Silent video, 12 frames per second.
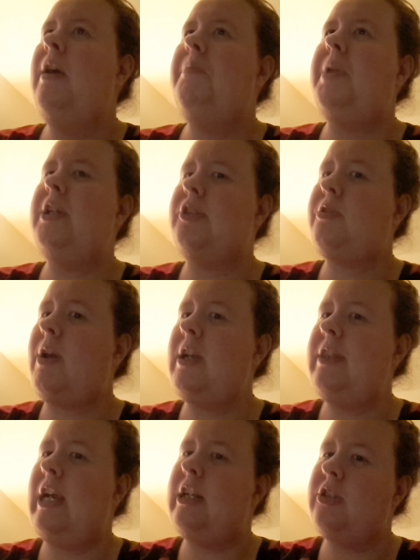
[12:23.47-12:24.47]
But it's
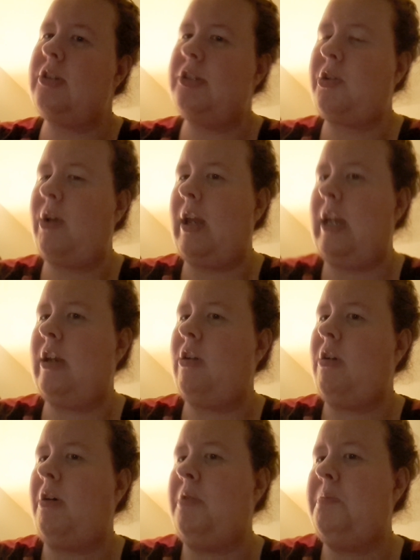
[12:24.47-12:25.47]
great that she's creating
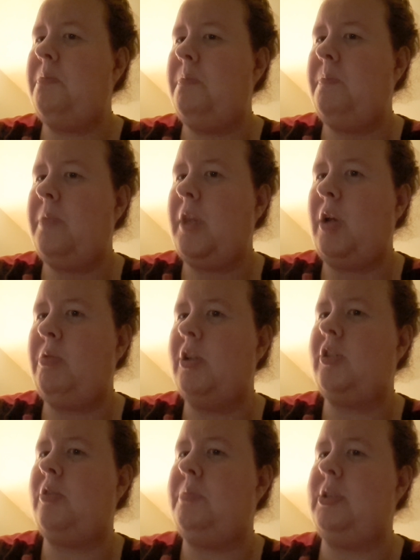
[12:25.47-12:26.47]
her own
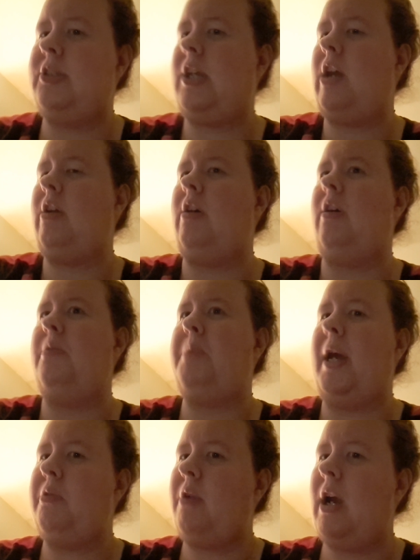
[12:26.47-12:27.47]
original material
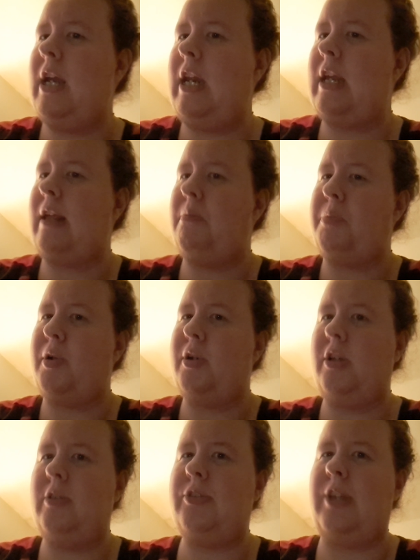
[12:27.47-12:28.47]
by writing and
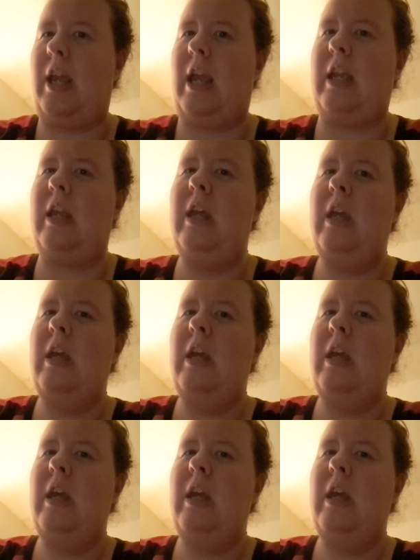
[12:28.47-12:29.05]
producing.